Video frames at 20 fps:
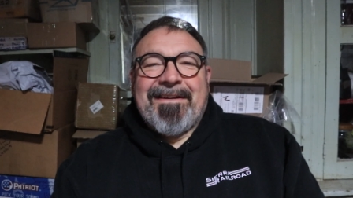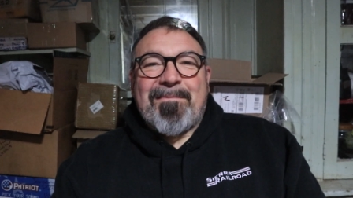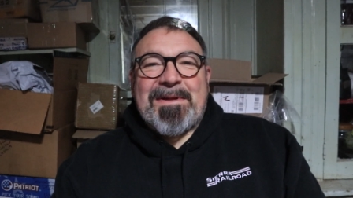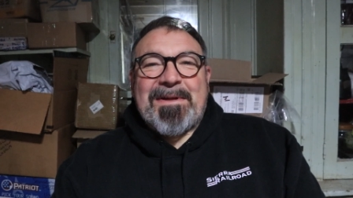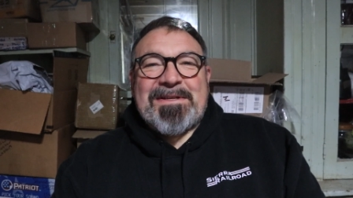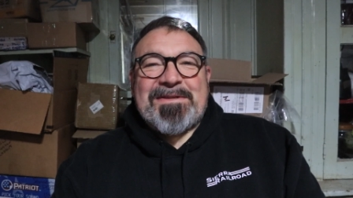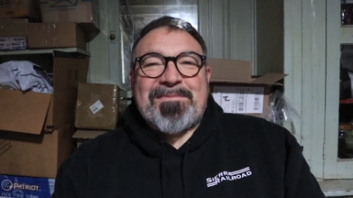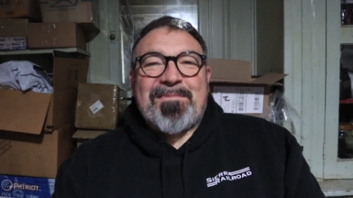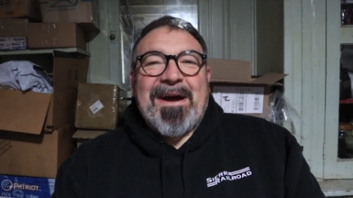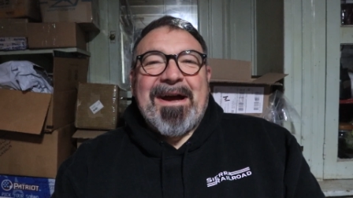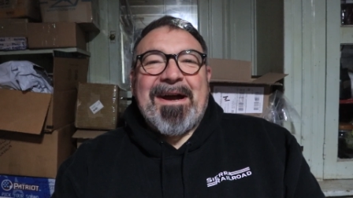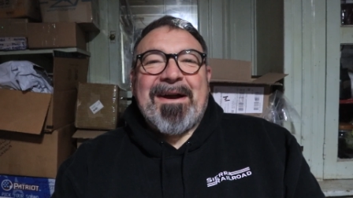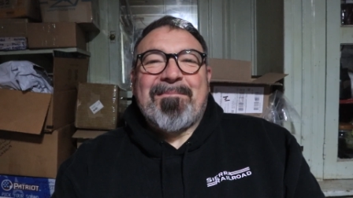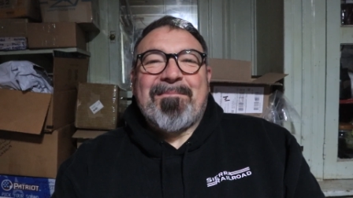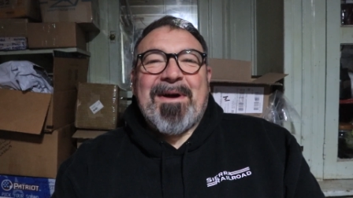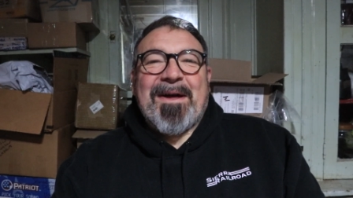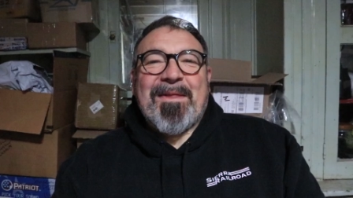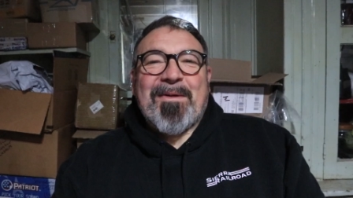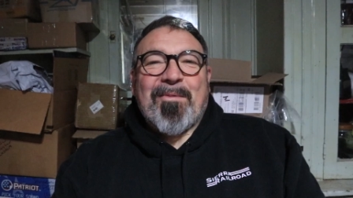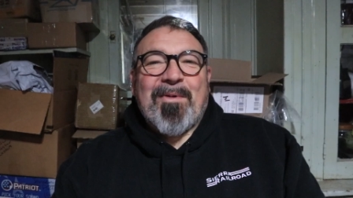inspired
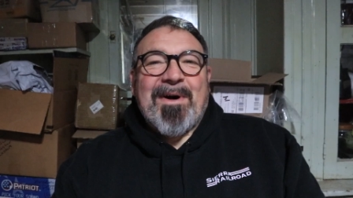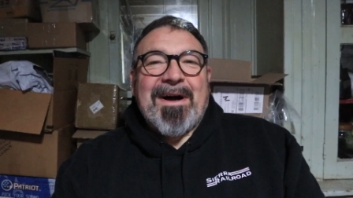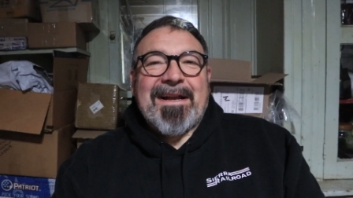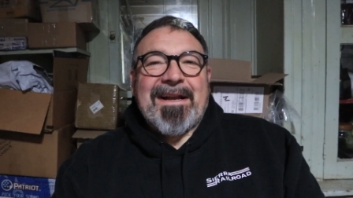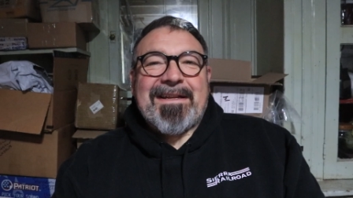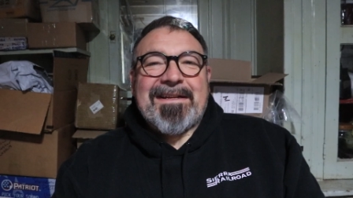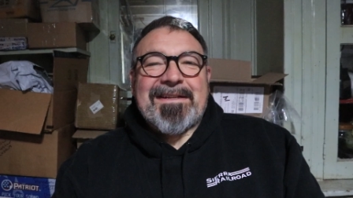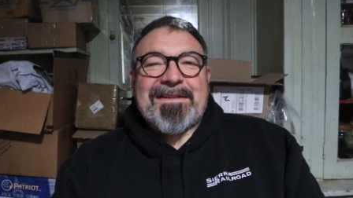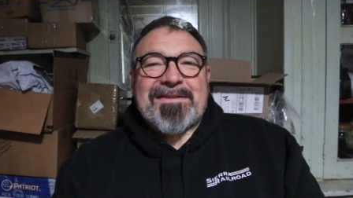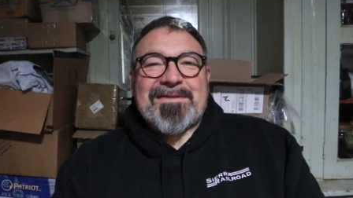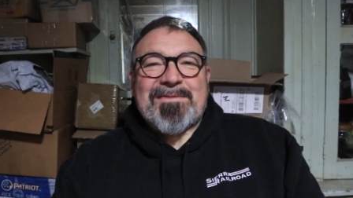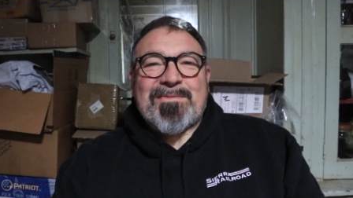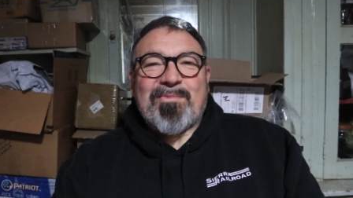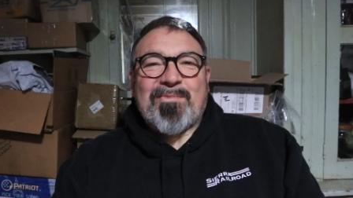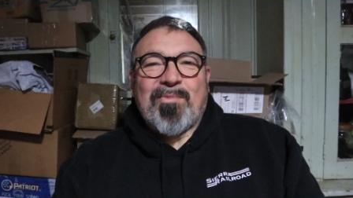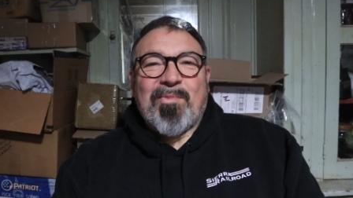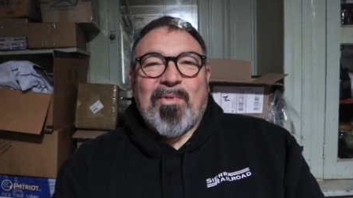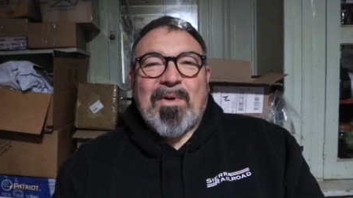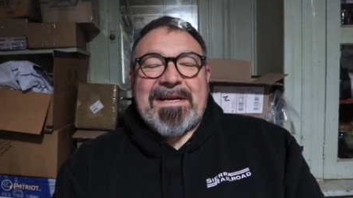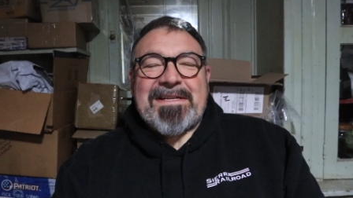by the Watkins
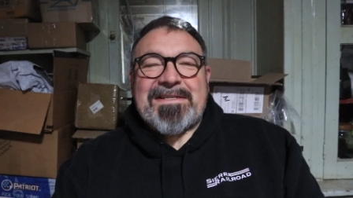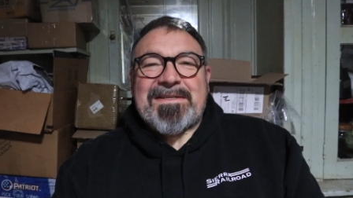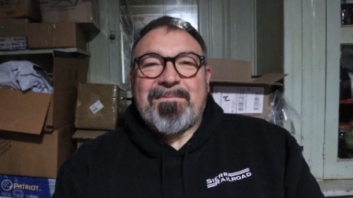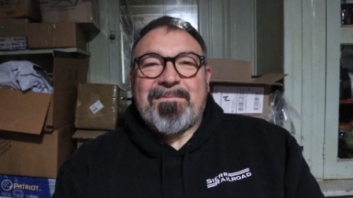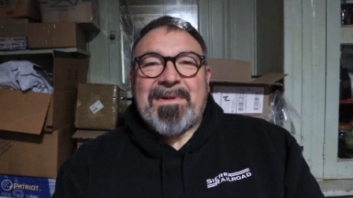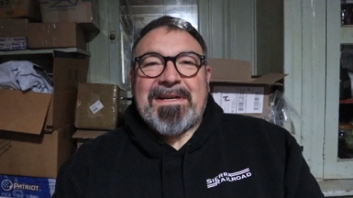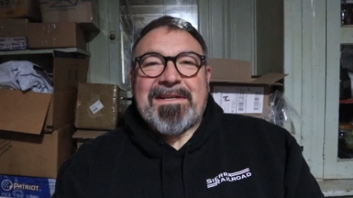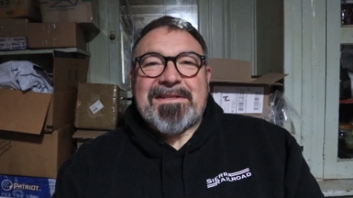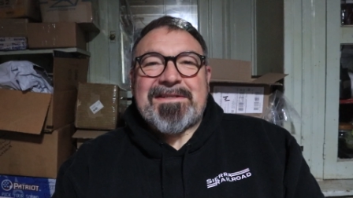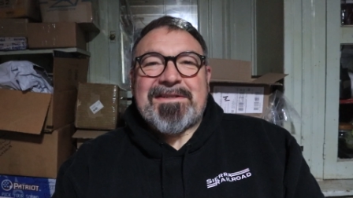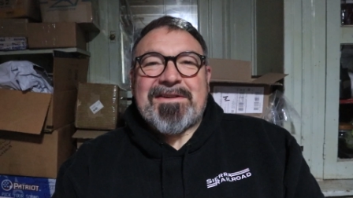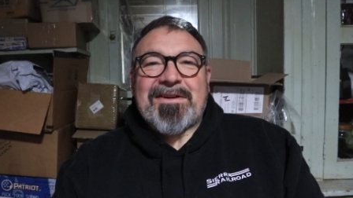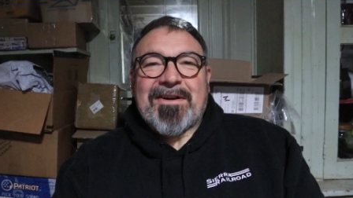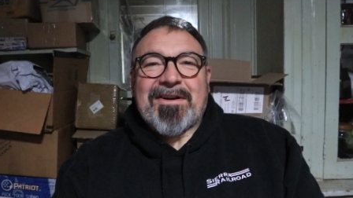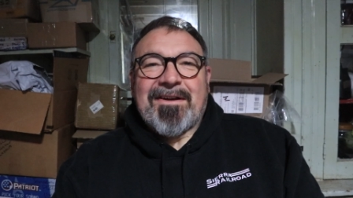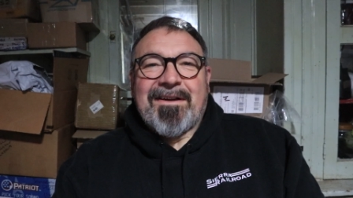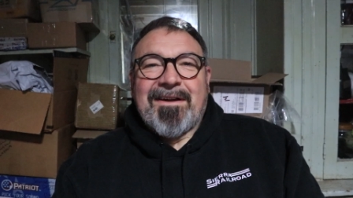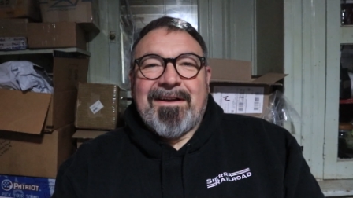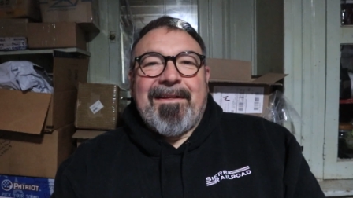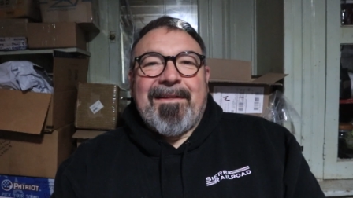
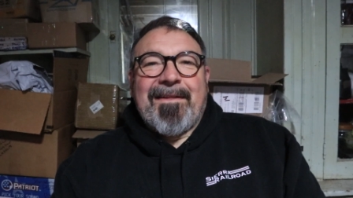Westminster.